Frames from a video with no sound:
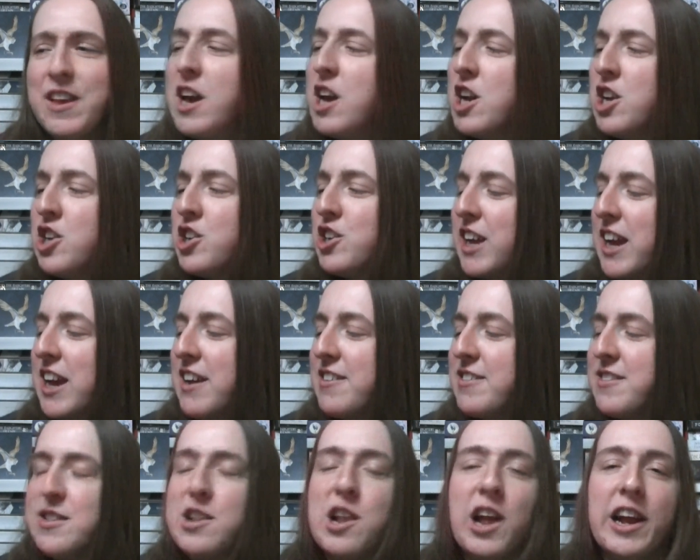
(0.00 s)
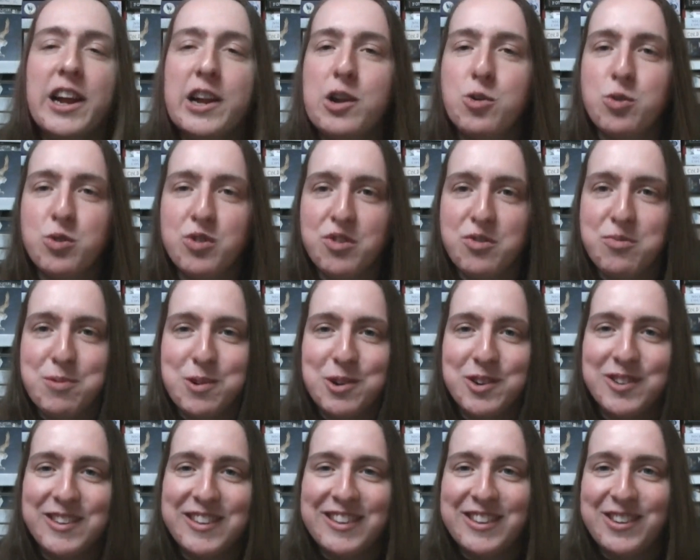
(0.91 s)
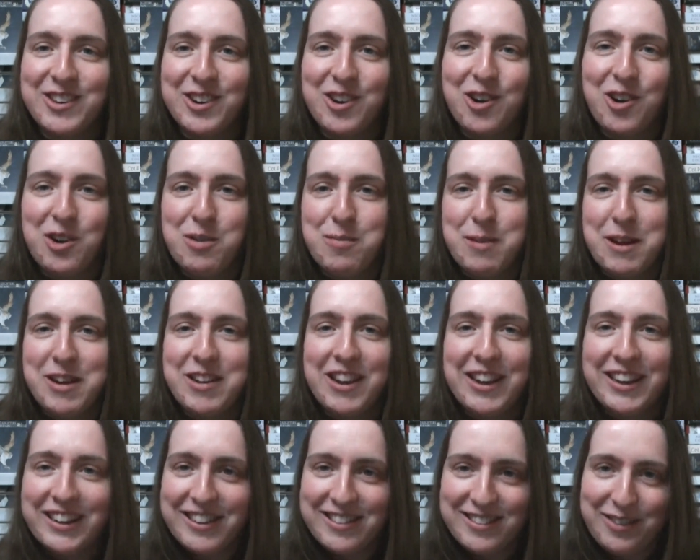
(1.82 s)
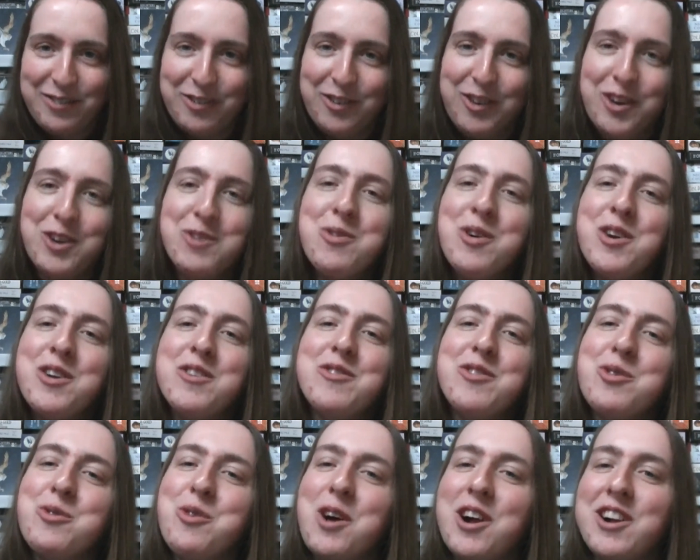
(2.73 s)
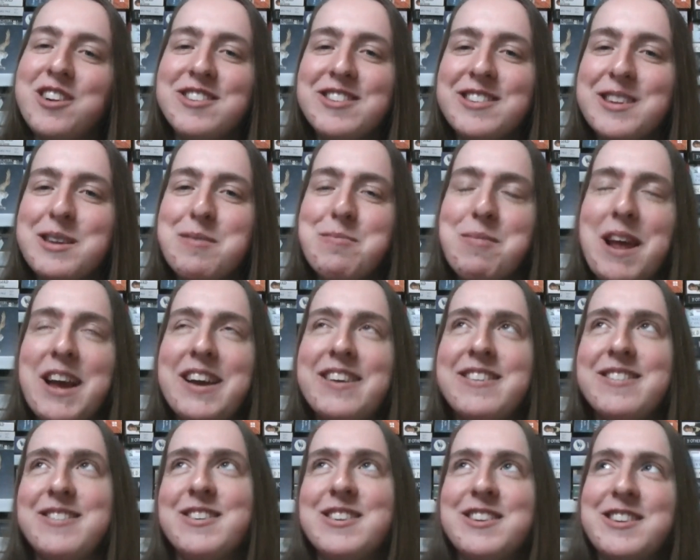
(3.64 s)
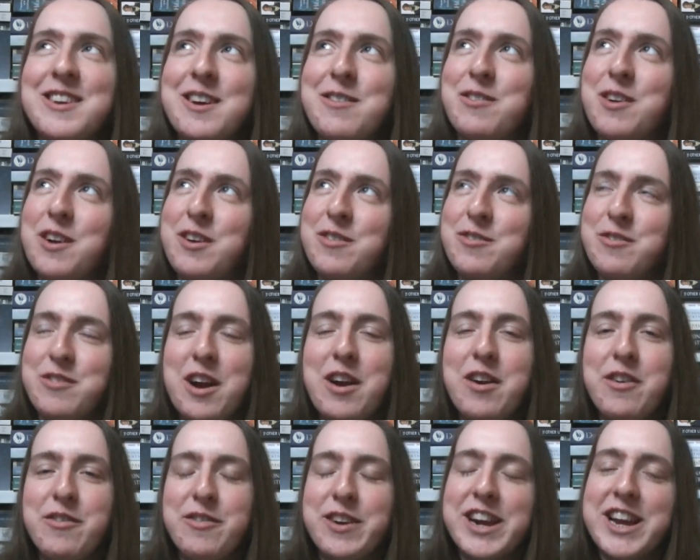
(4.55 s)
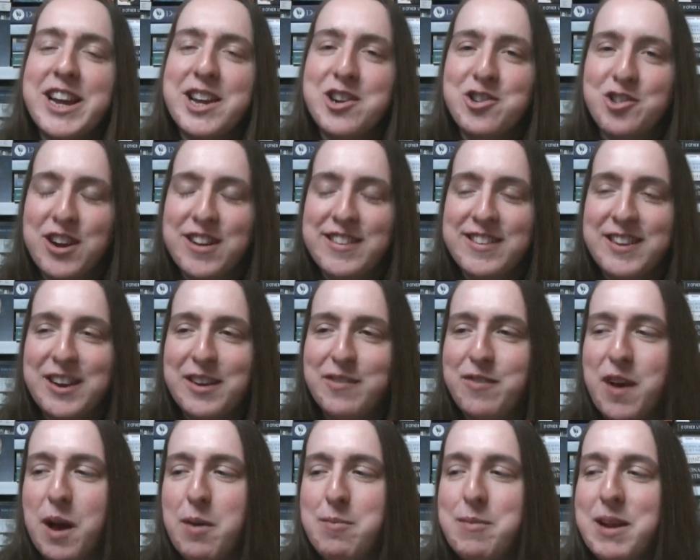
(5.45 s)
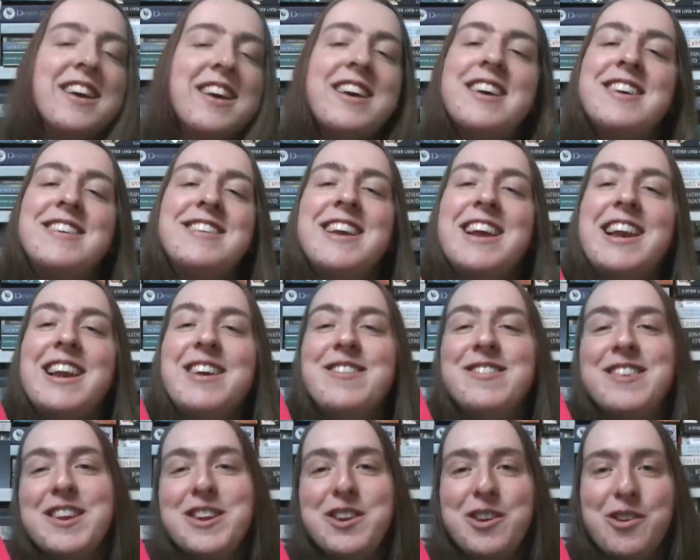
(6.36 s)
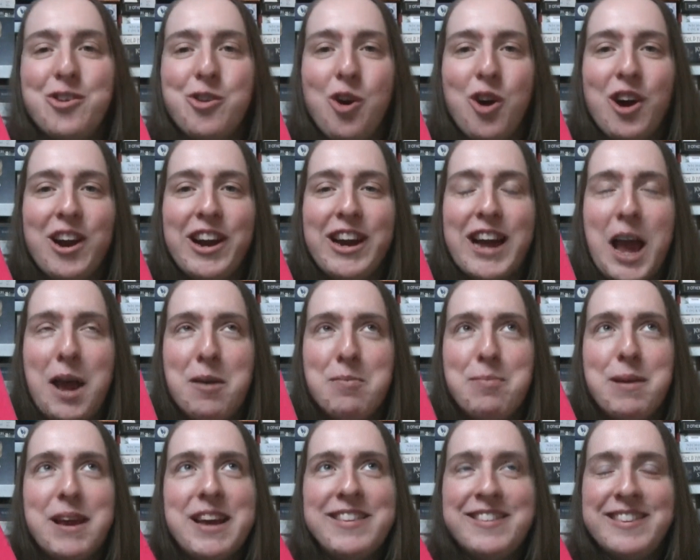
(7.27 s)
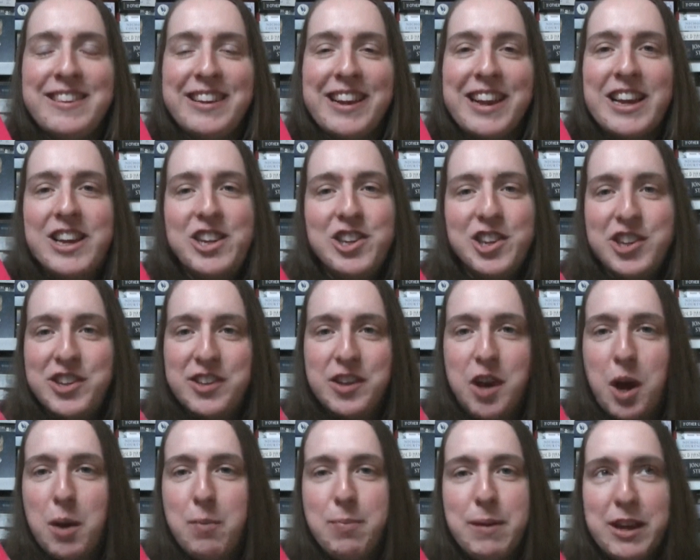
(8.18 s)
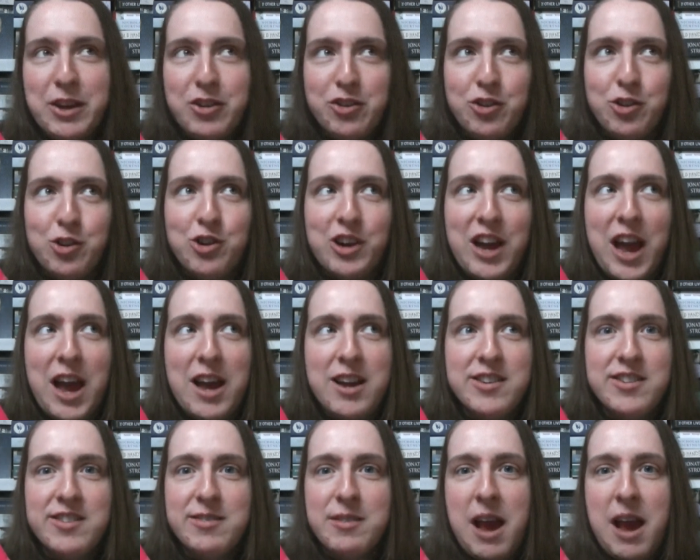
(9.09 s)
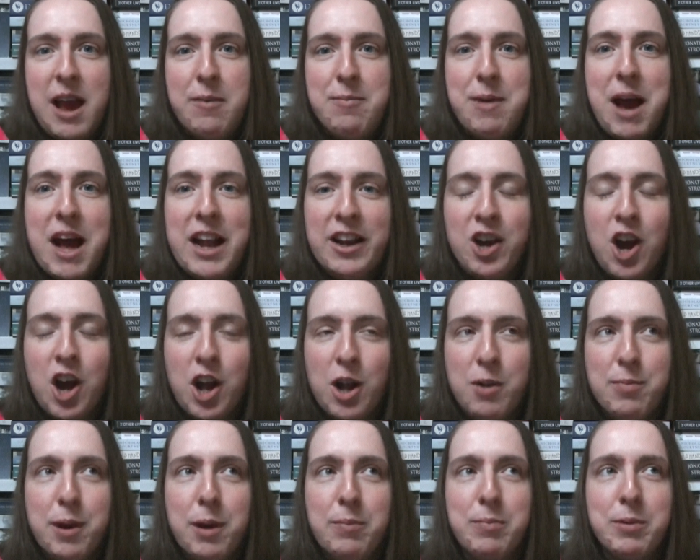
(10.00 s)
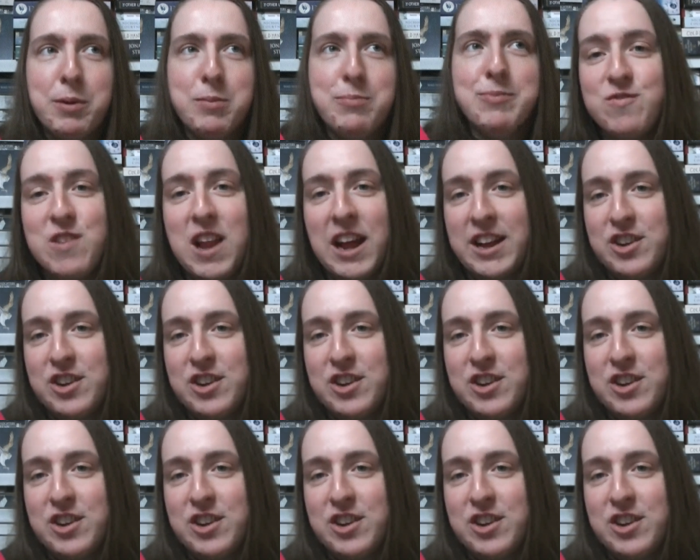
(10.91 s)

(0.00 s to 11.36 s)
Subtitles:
she has loads of books, and they're all about a different one of the Walsh siblings, which are a very interesting family. She lives in New York, and basically she's got big drug and alcohol problems.